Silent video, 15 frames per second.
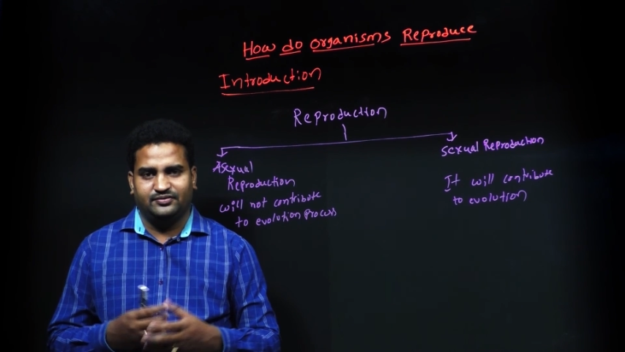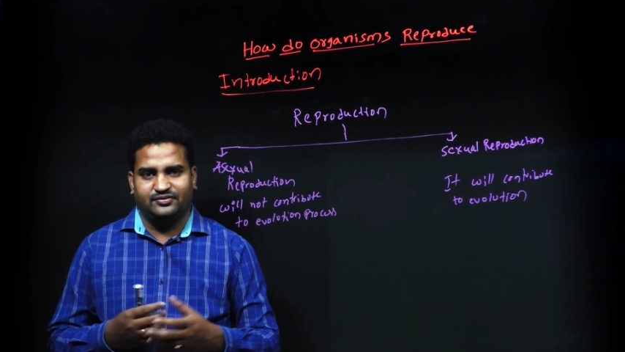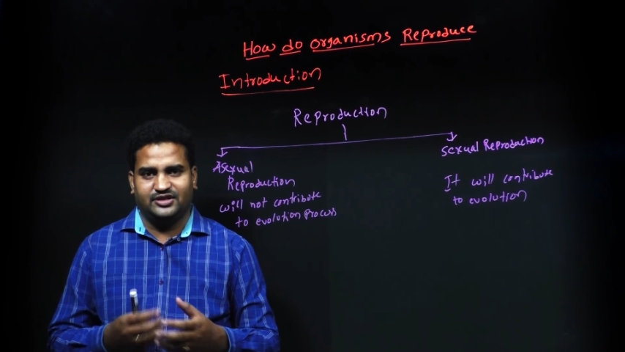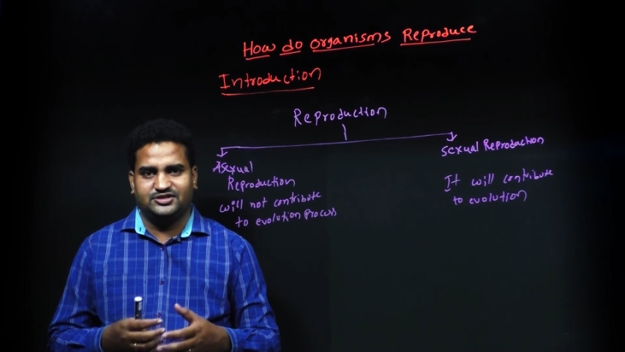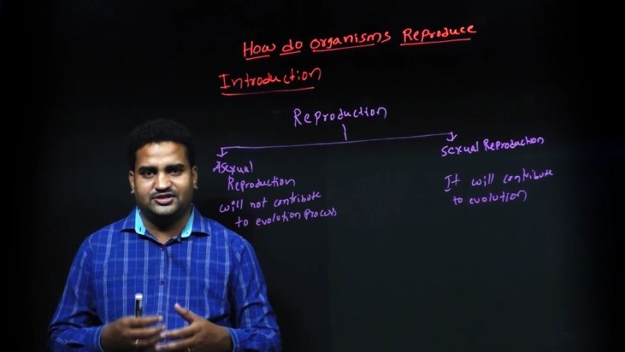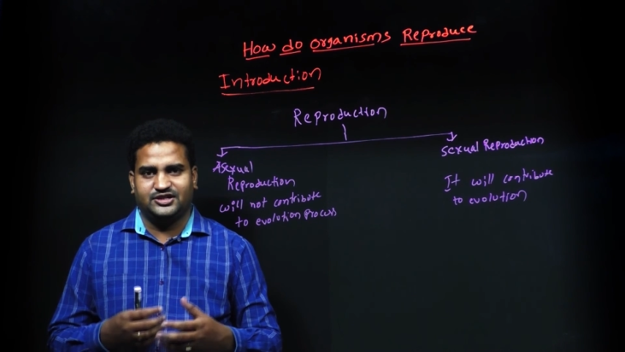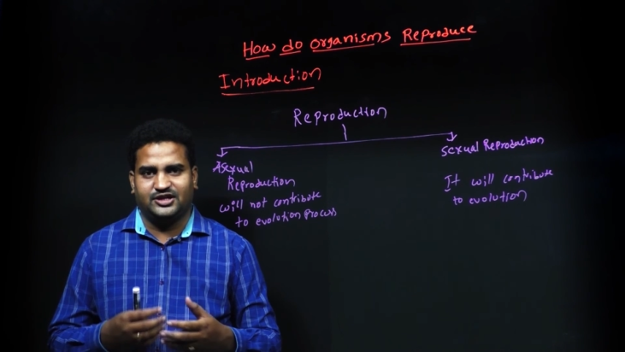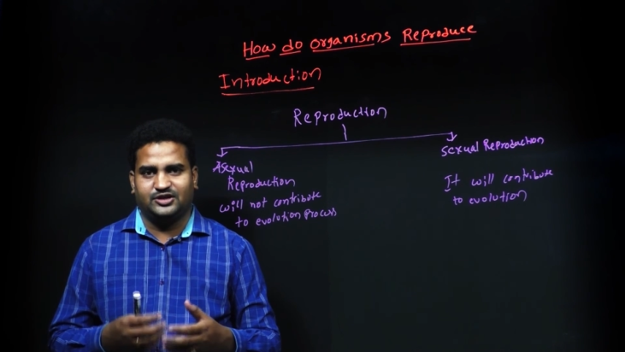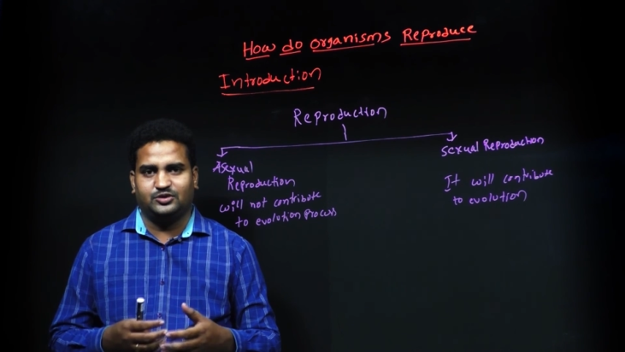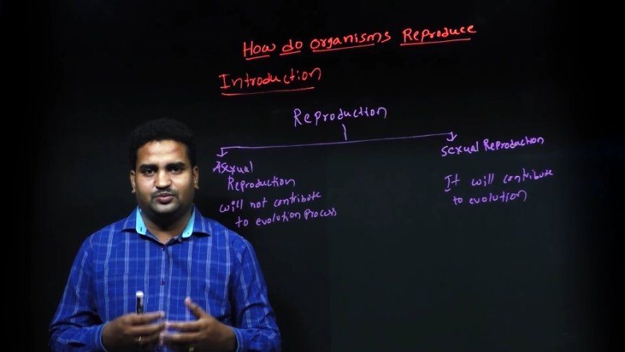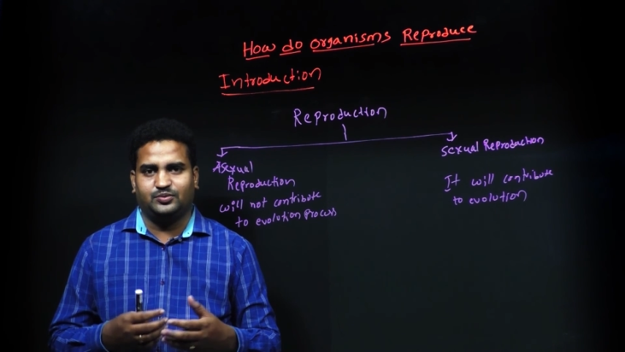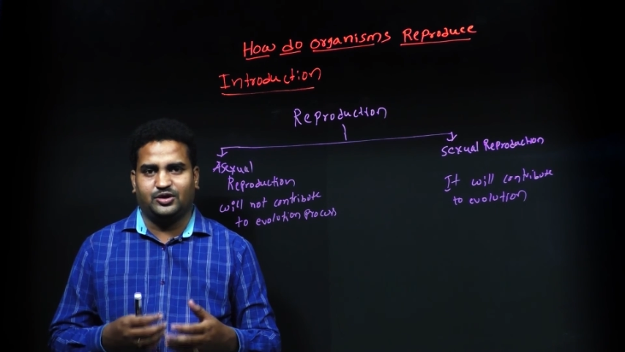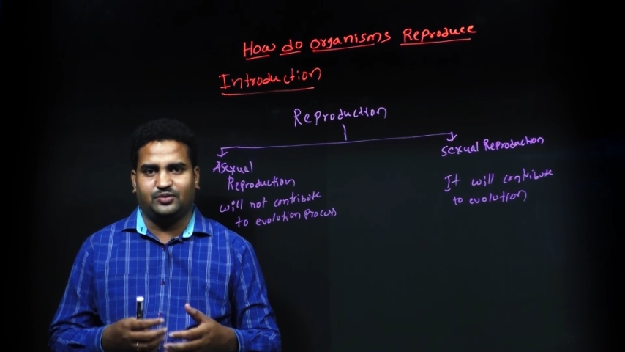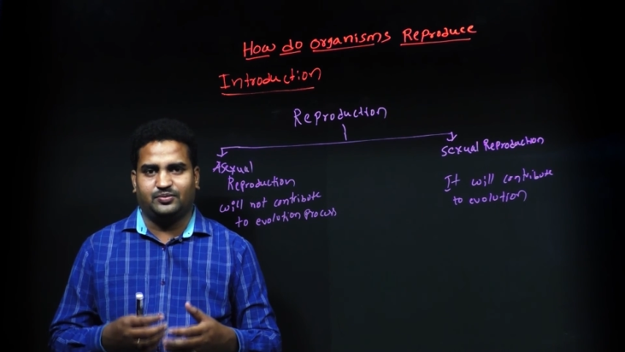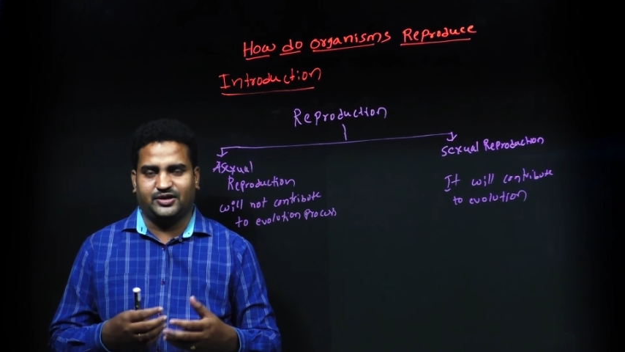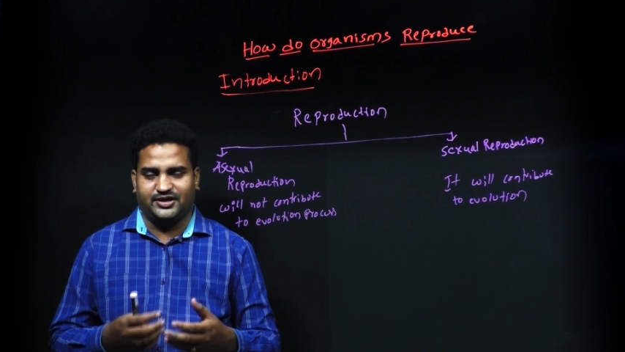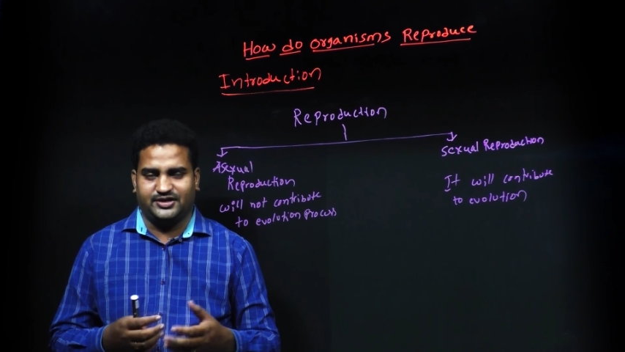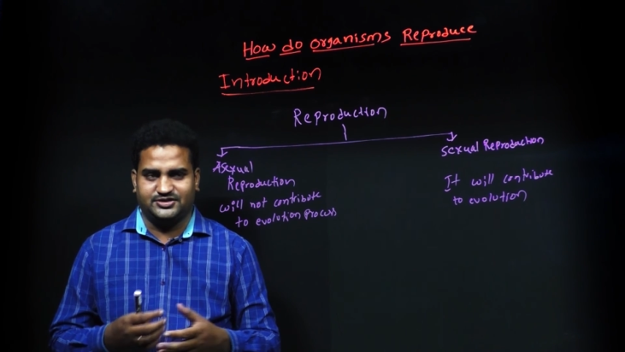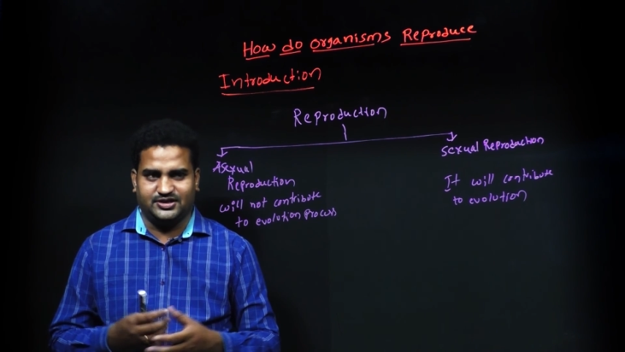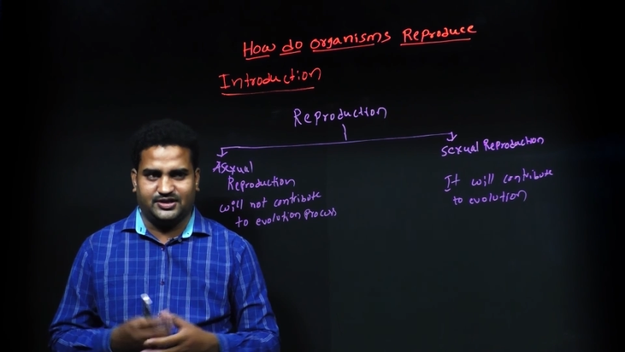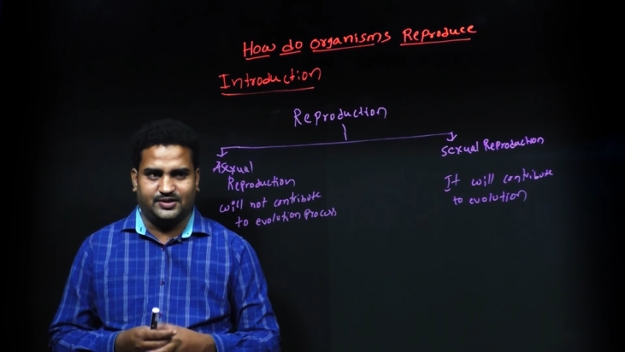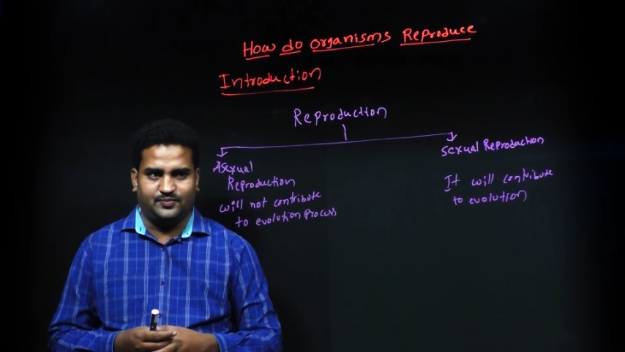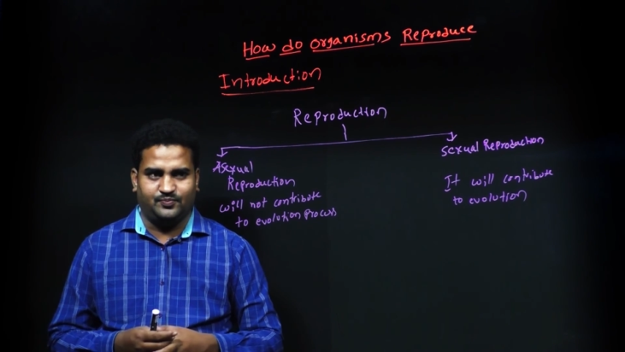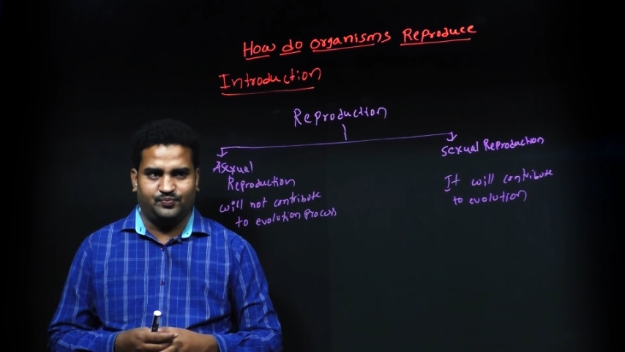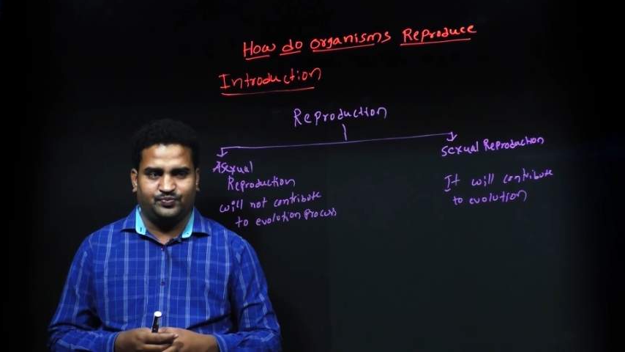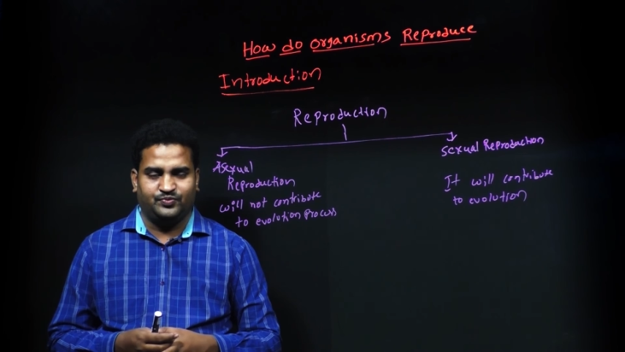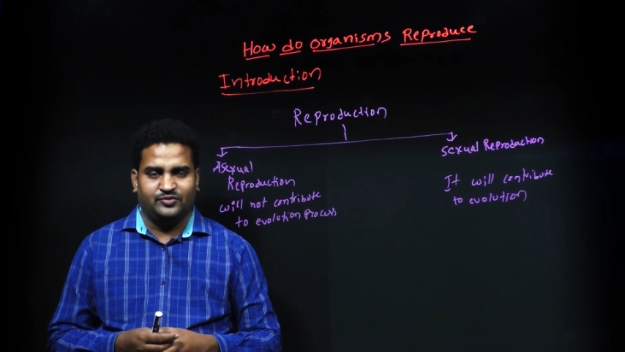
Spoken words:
vegetative propagation.